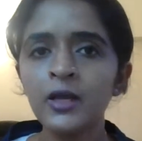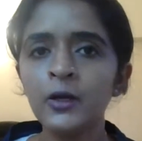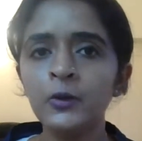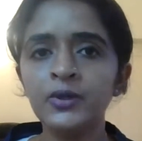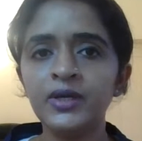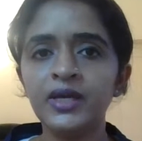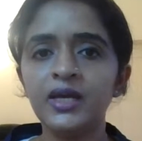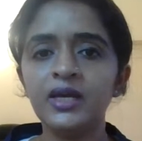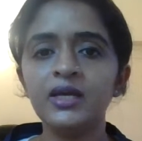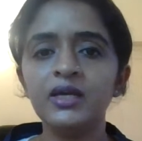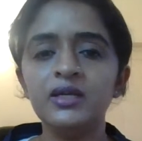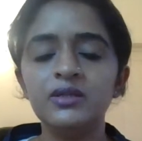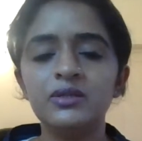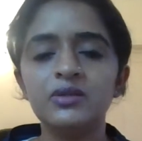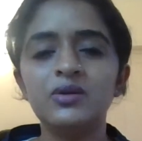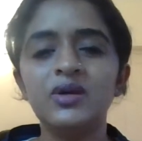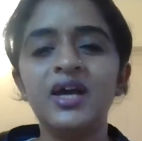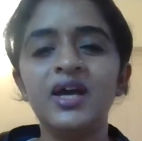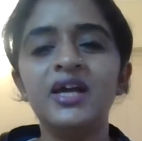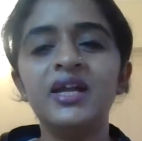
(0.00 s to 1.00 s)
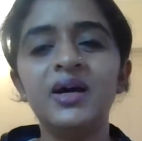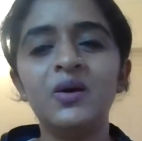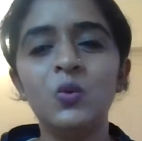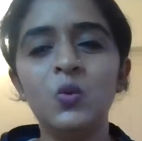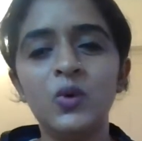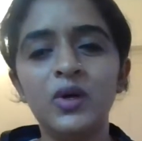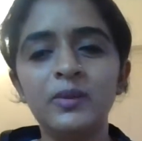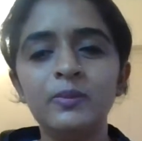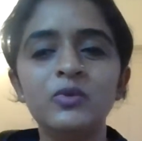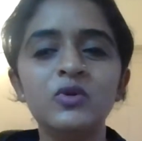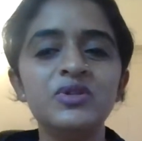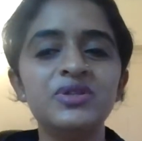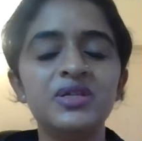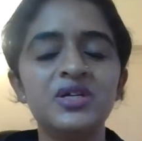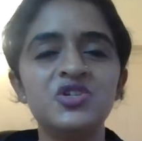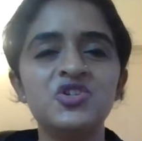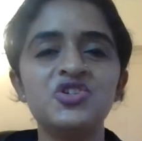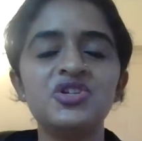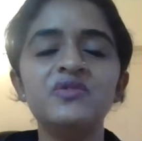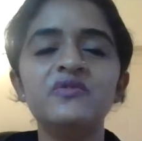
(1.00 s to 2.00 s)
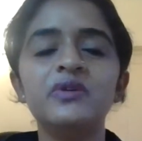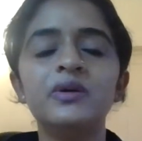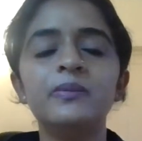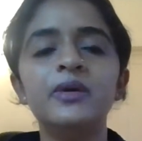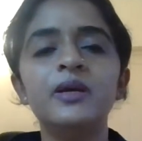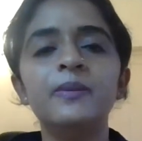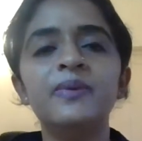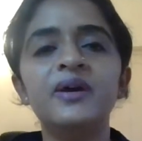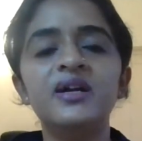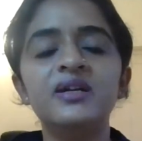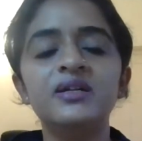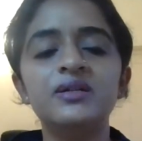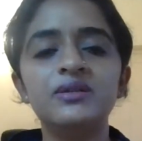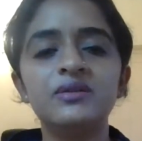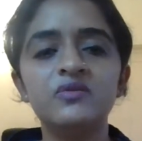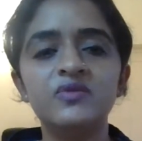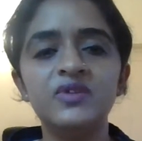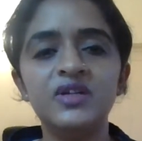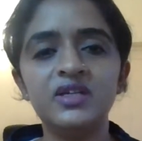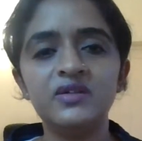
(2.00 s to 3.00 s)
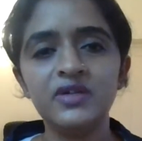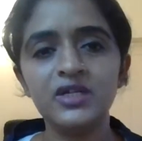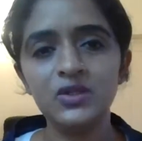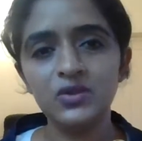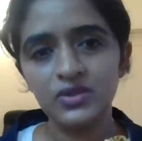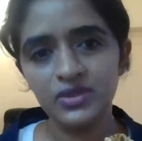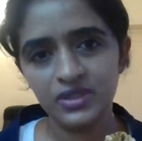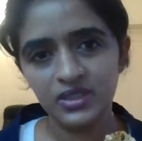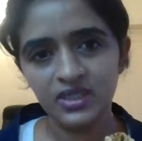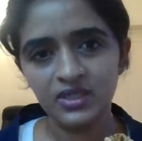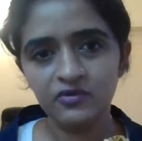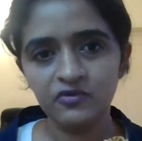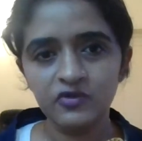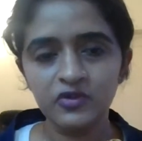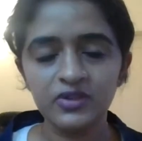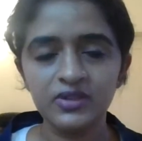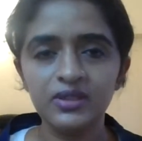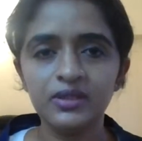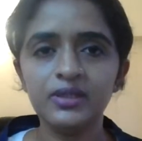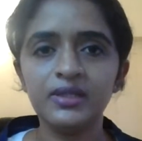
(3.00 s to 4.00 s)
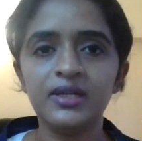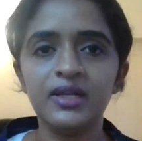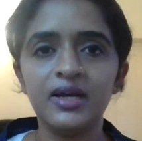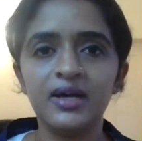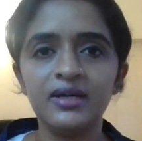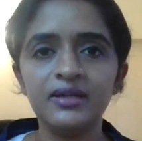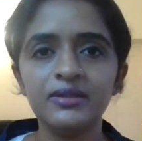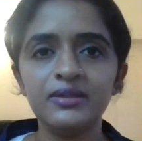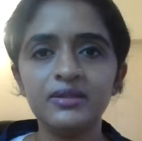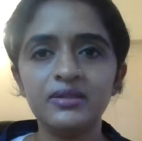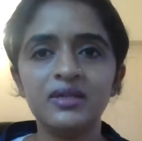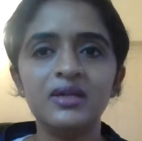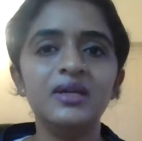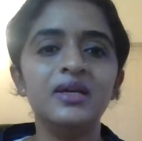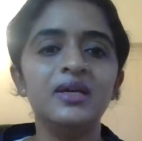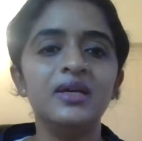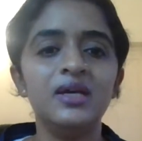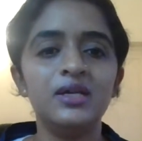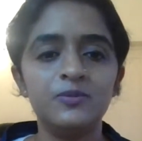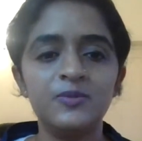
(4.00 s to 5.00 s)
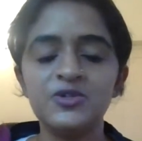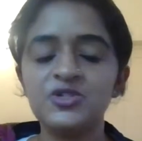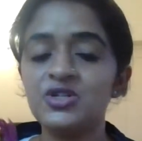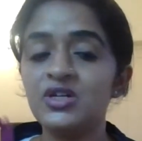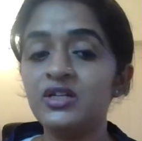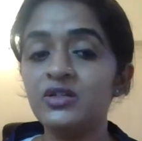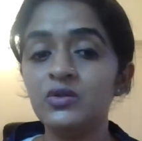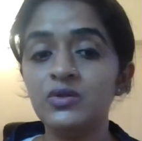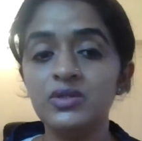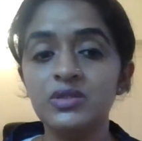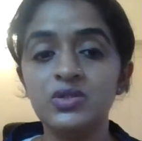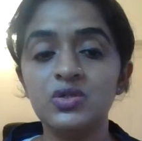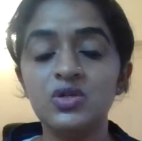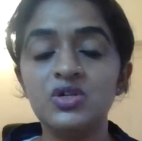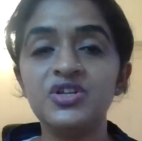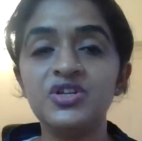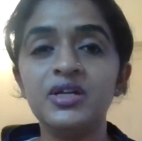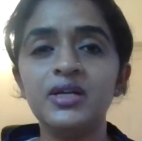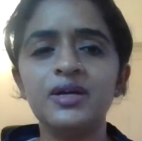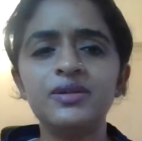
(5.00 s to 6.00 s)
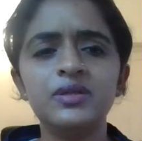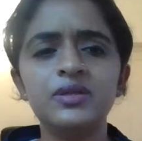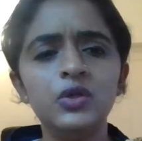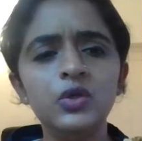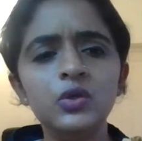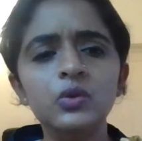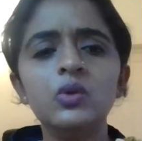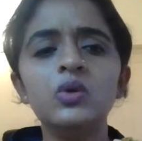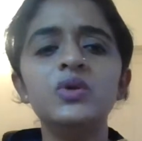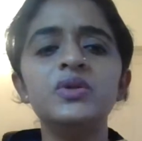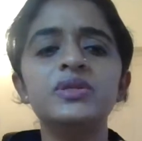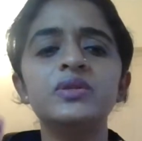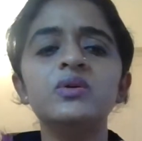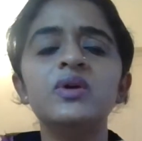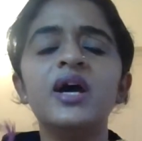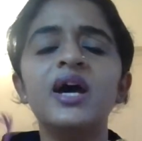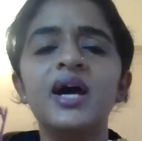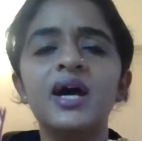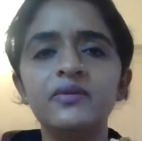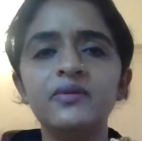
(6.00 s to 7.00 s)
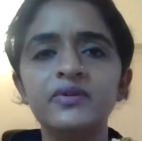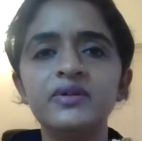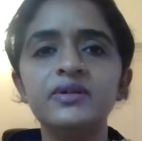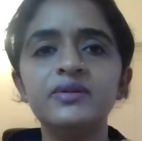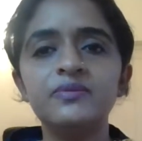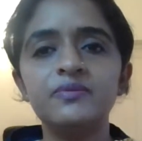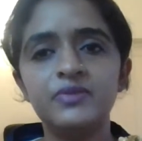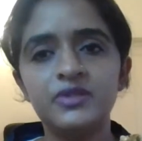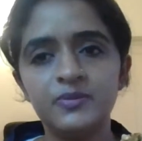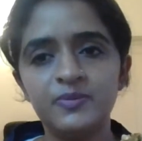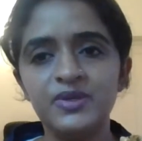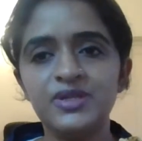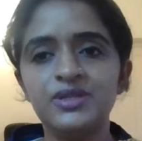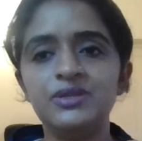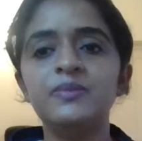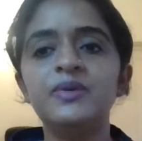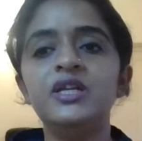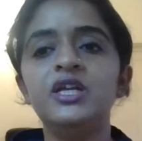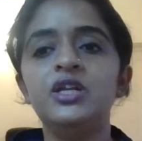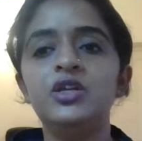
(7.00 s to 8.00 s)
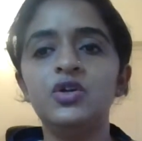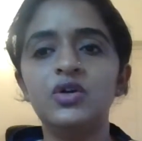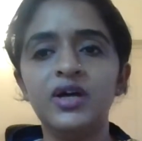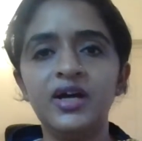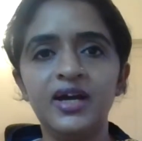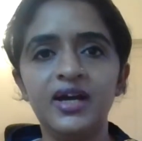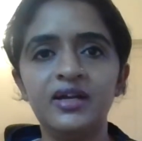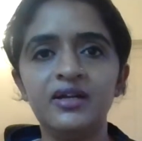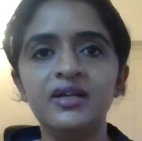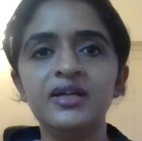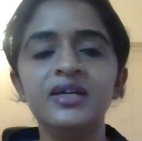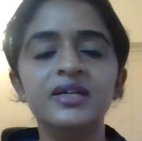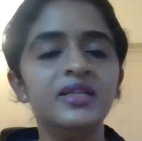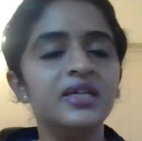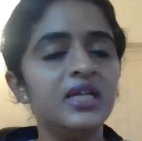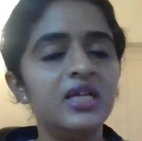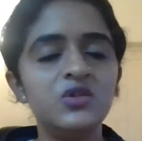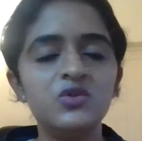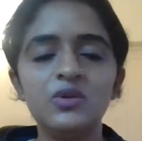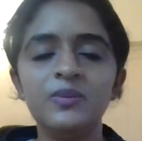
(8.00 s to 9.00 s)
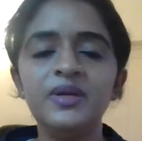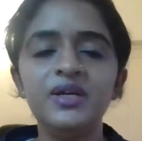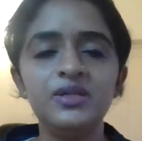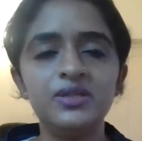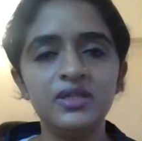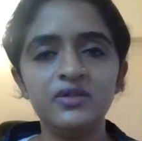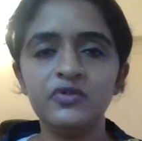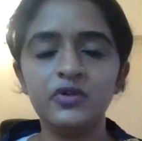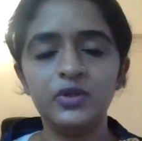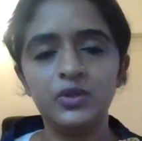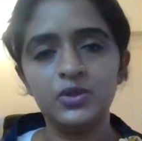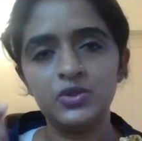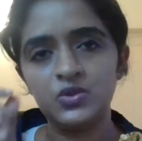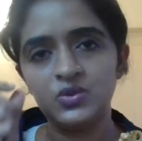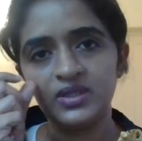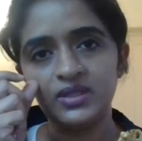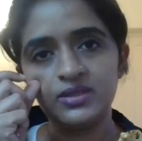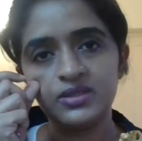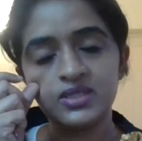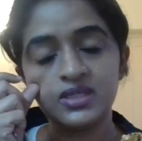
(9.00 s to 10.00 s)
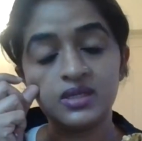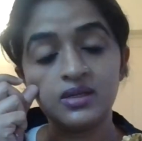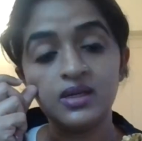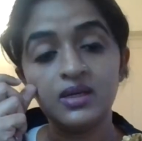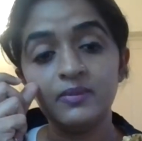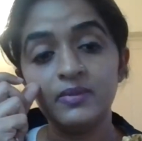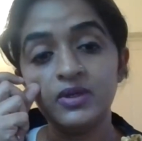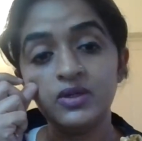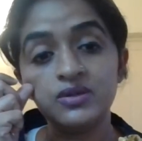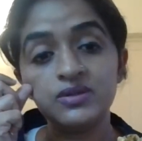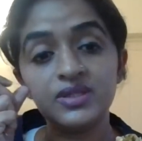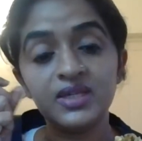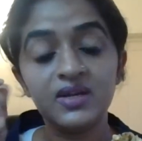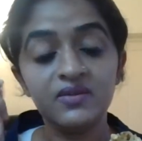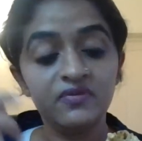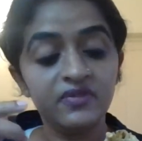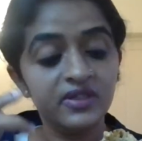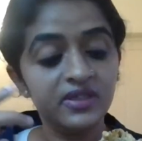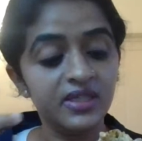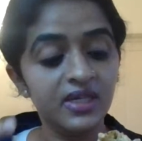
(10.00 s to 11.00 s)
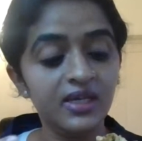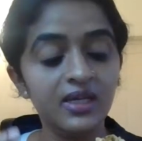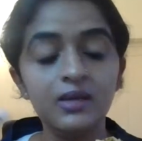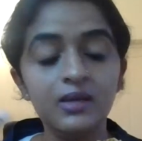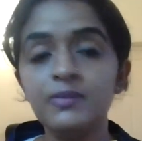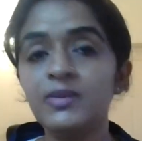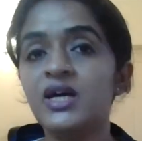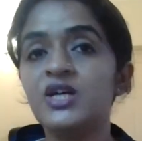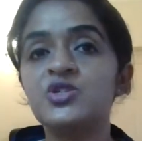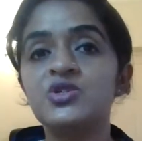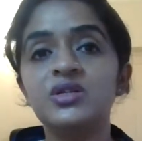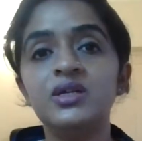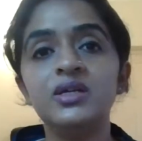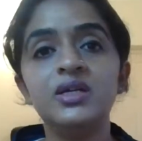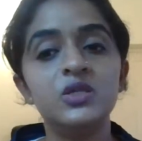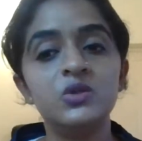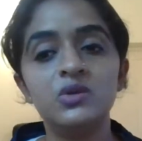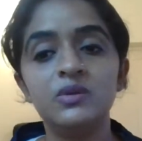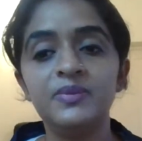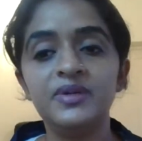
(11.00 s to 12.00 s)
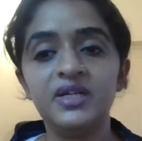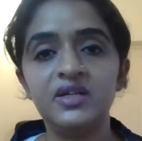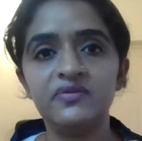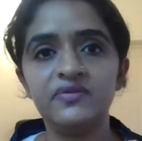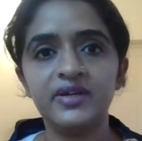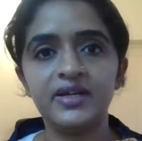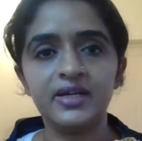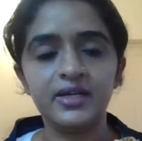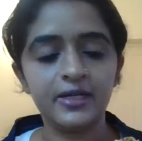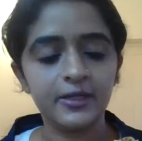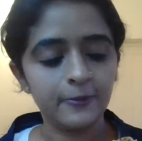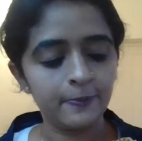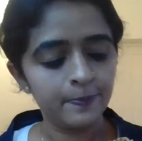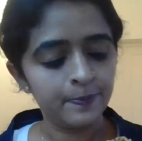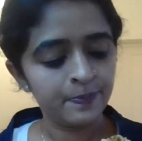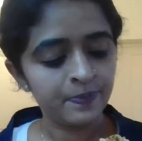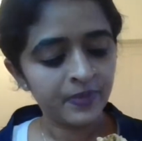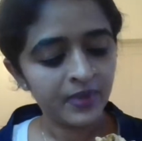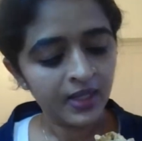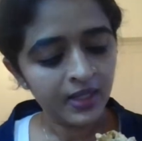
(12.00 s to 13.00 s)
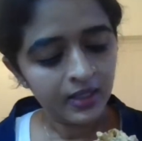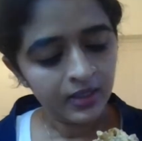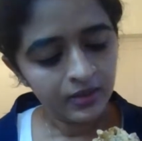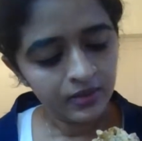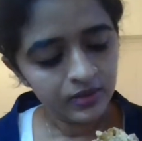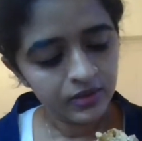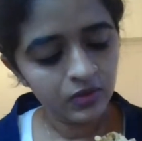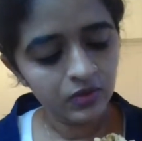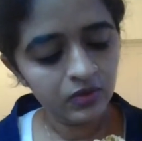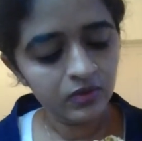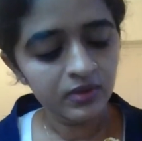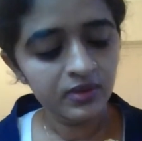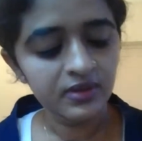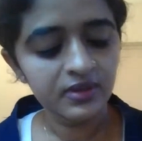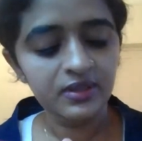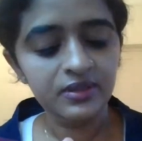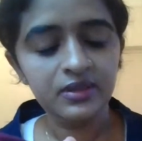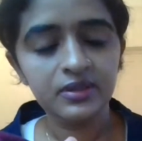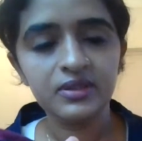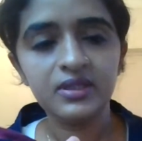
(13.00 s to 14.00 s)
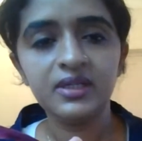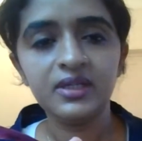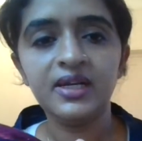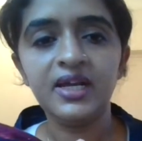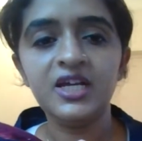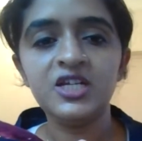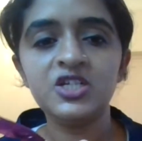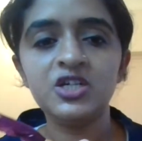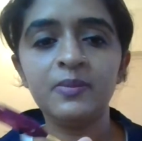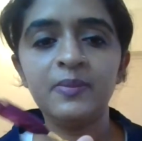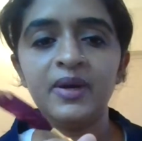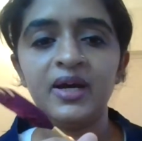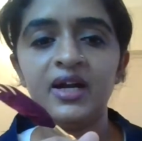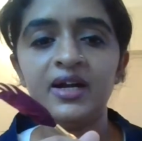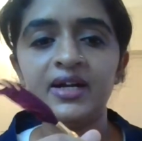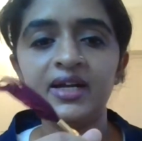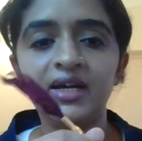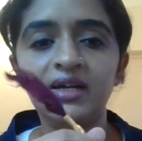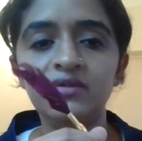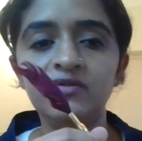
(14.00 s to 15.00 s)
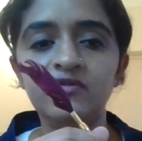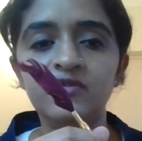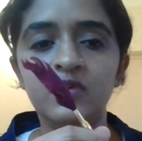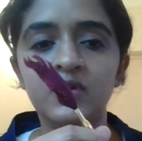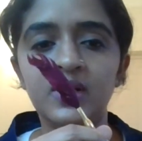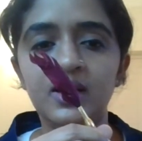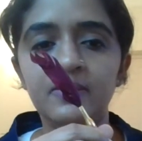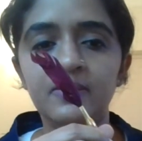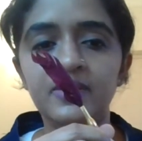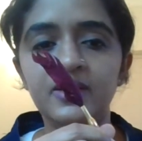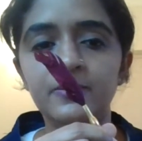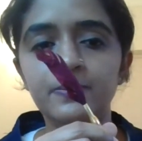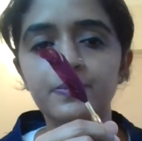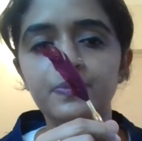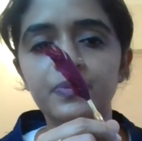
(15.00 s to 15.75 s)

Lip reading: Okay, so and one more suggestion from my part is whenever you sit for this class, especially the osteology class, you also have a specimen in your hand. Then it will be easy for you to understand, because everything imagining it will be difficult. So this is a greater palatine foramen.